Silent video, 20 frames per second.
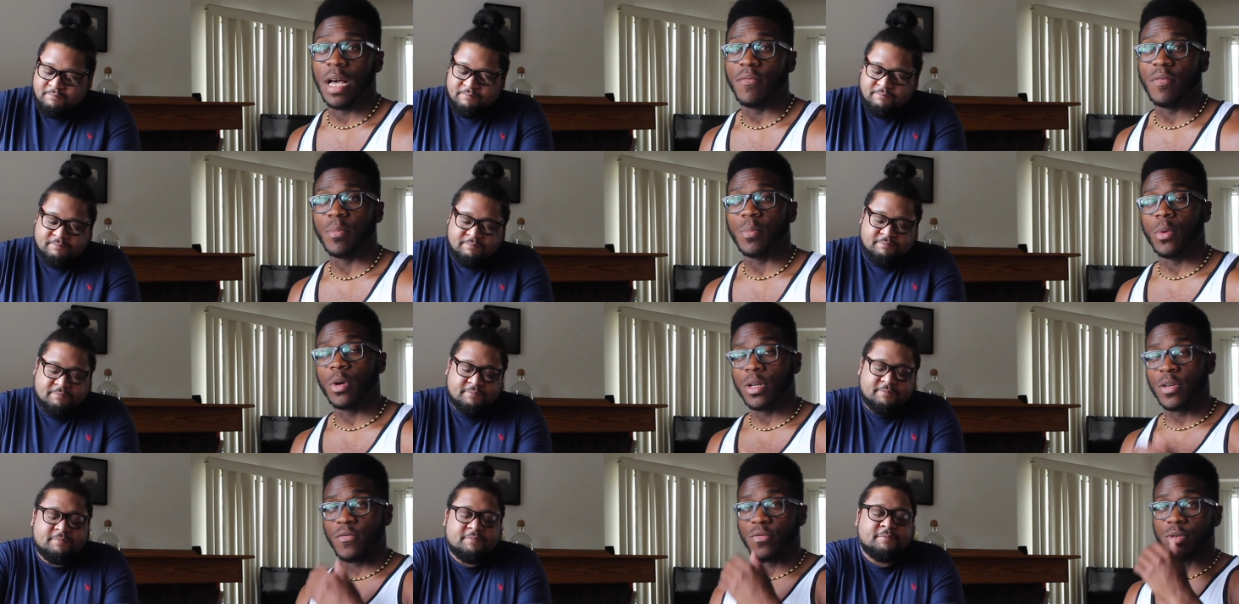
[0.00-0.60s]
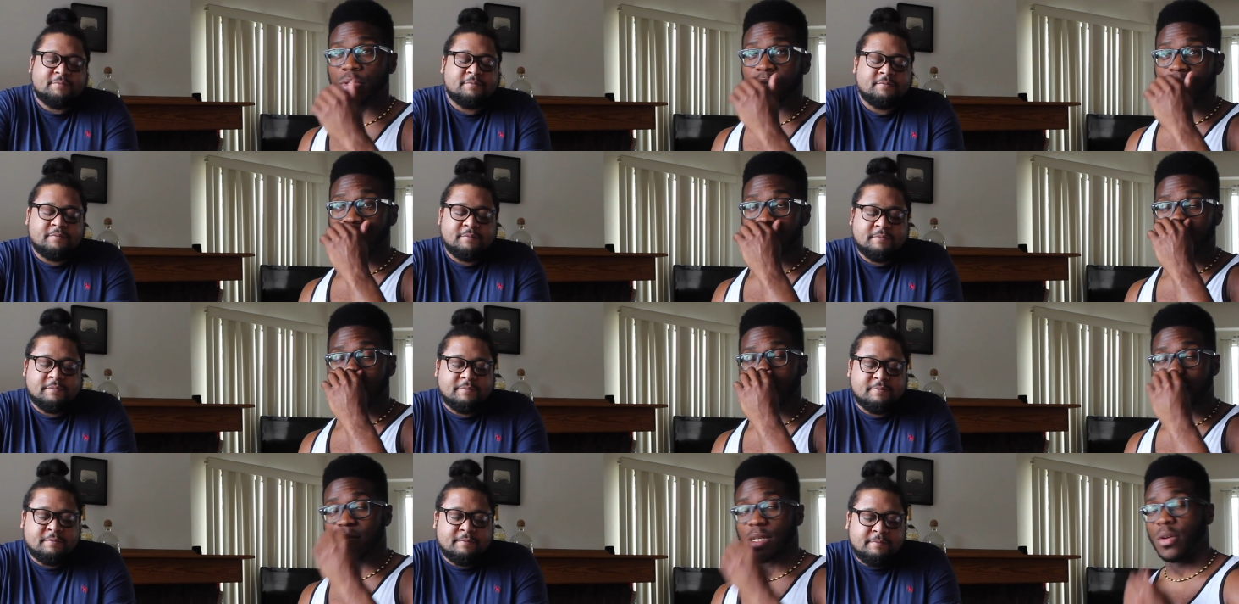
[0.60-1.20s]
Speaker 1: have a morning routine,
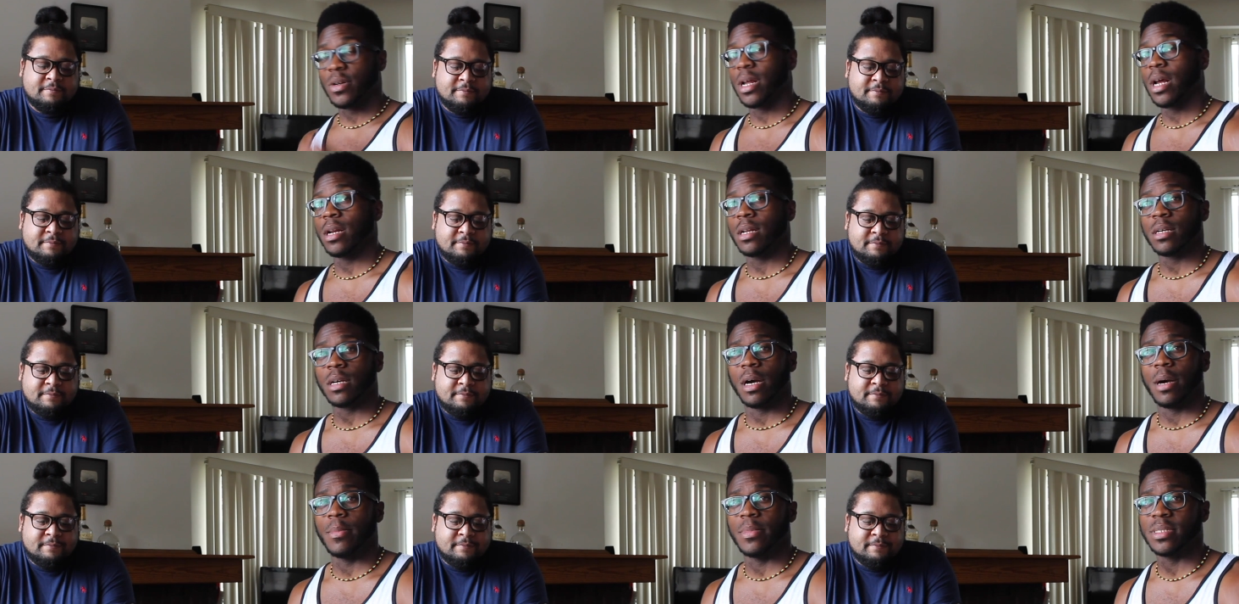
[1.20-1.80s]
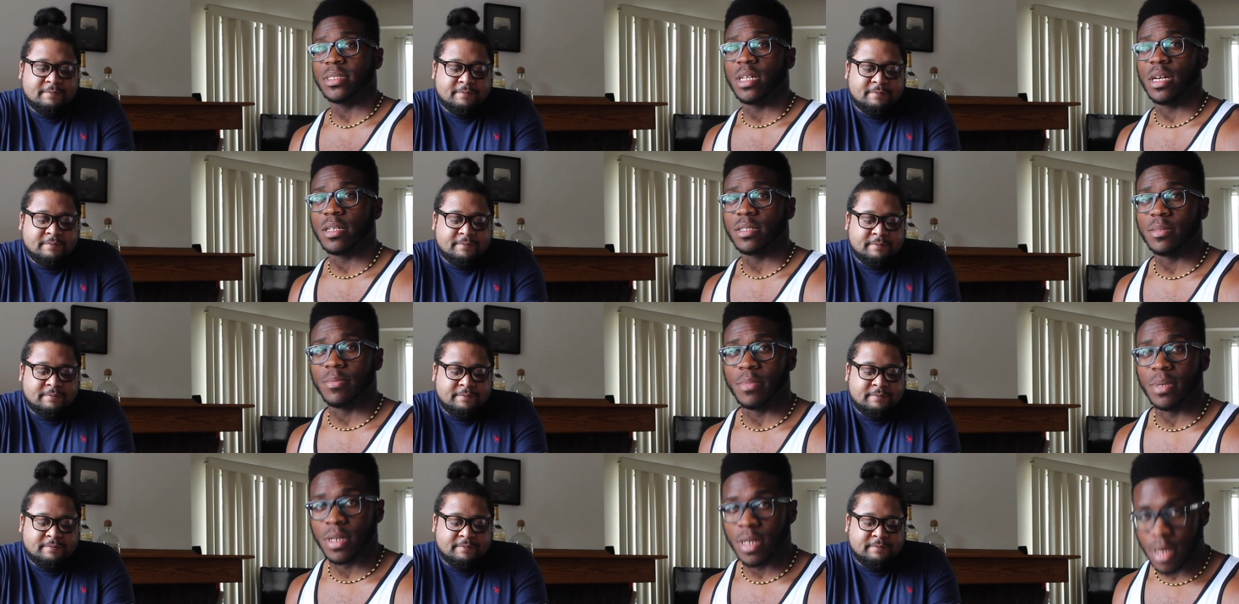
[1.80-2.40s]
let us know that in the comment section
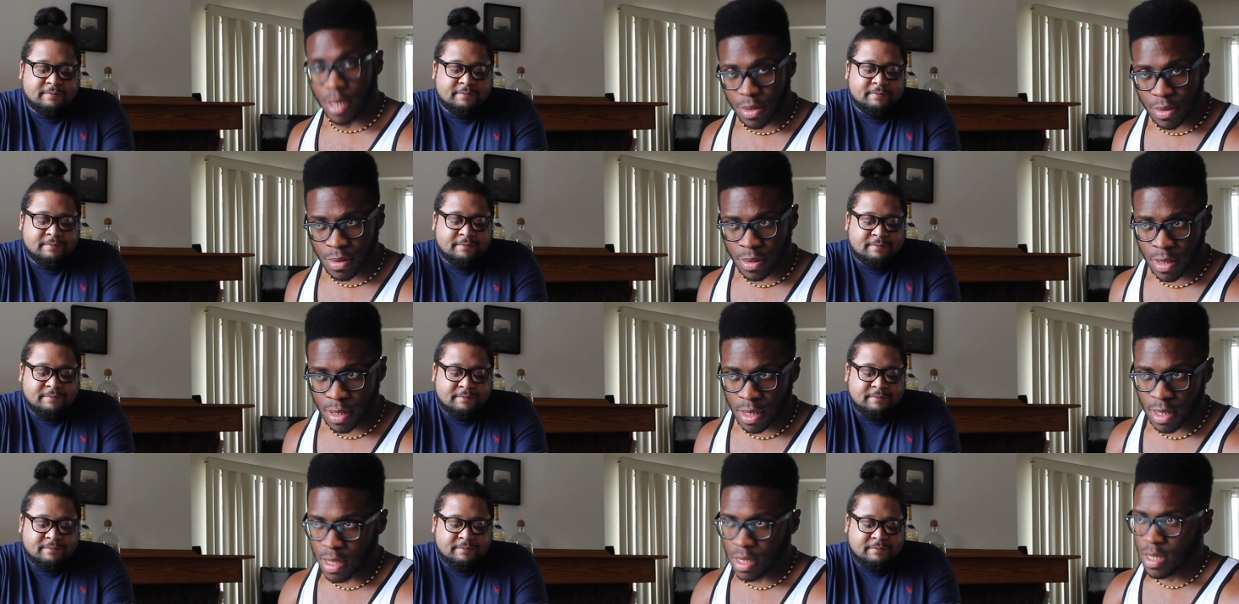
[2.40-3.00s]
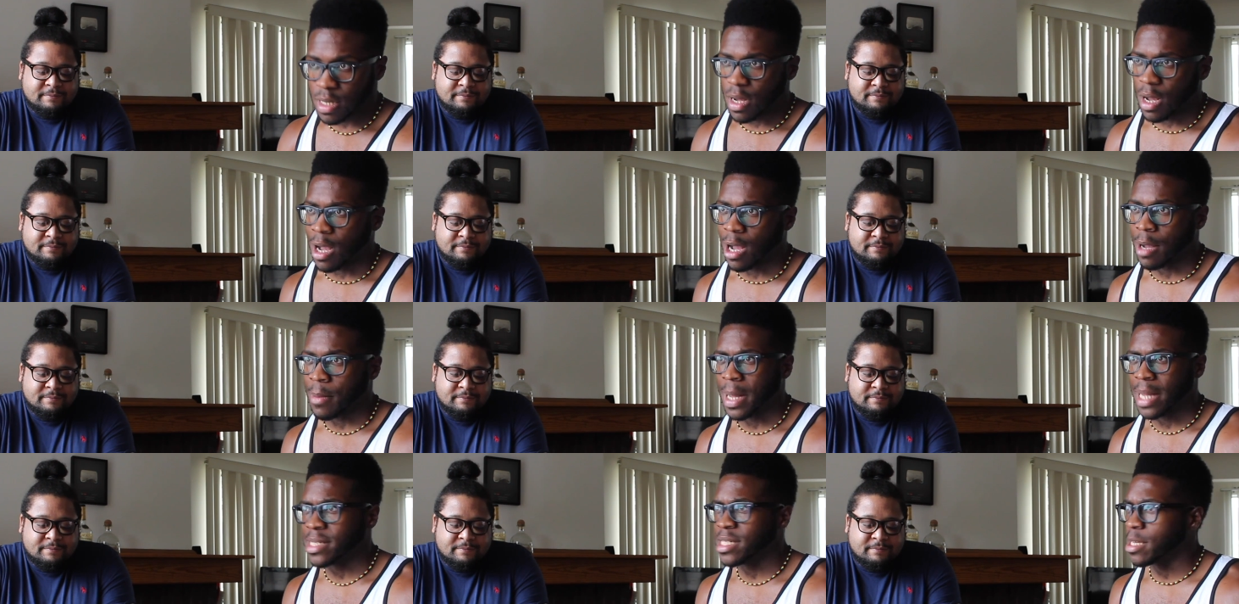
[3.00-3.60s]
below. Um,
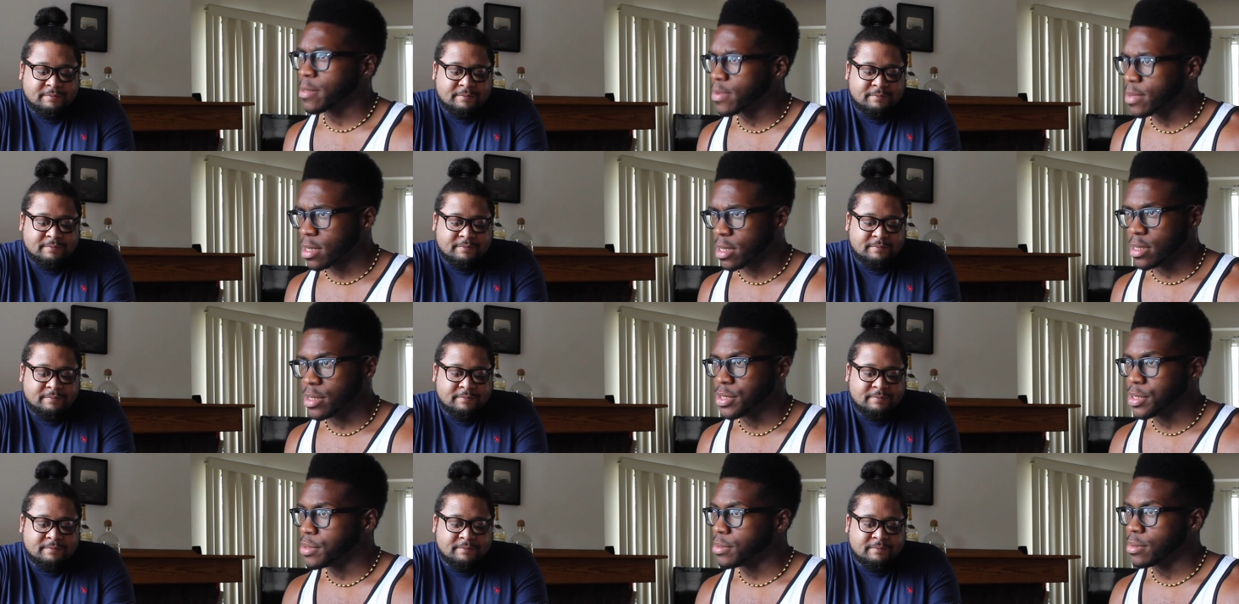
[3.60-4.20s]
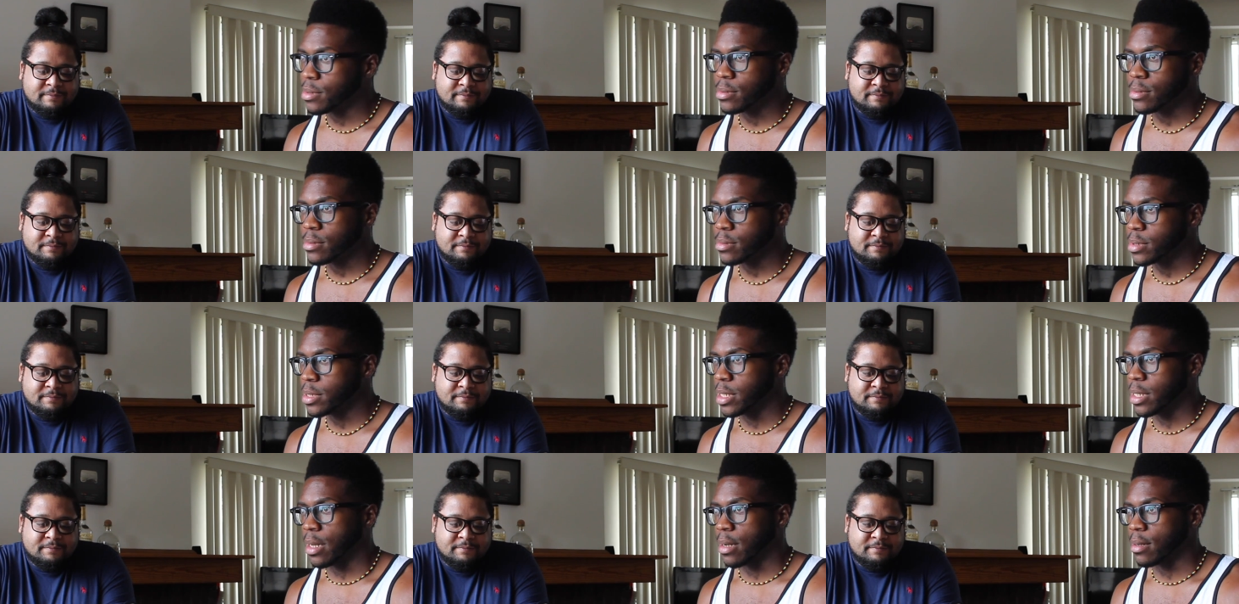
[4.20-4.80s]
I typically do,
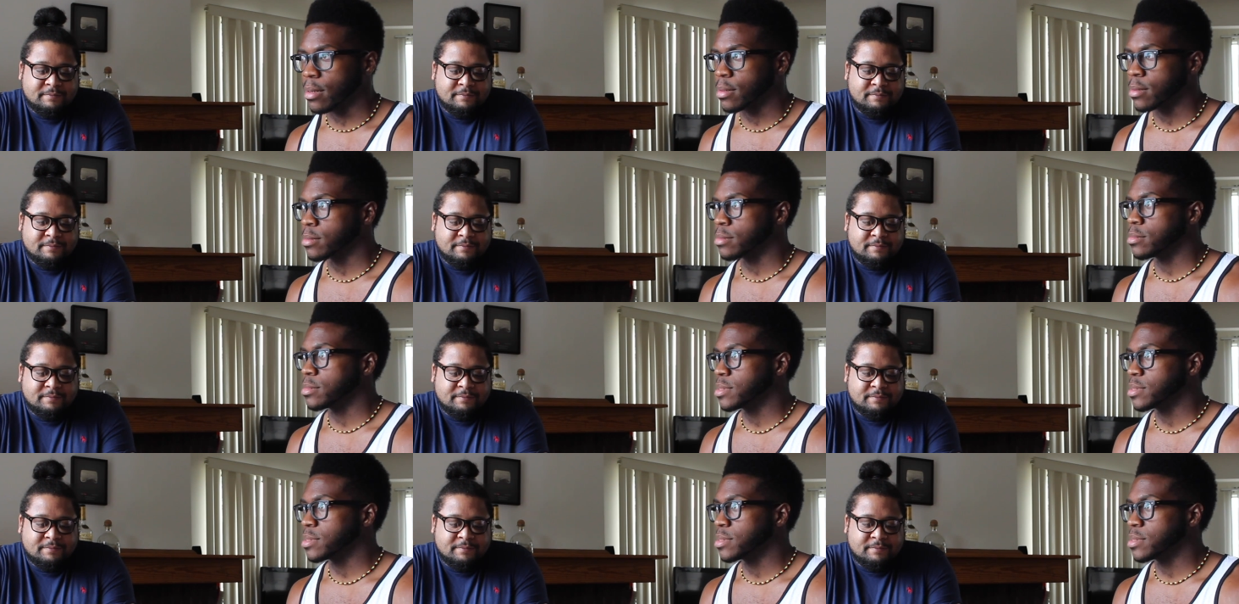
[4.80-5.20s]
you know,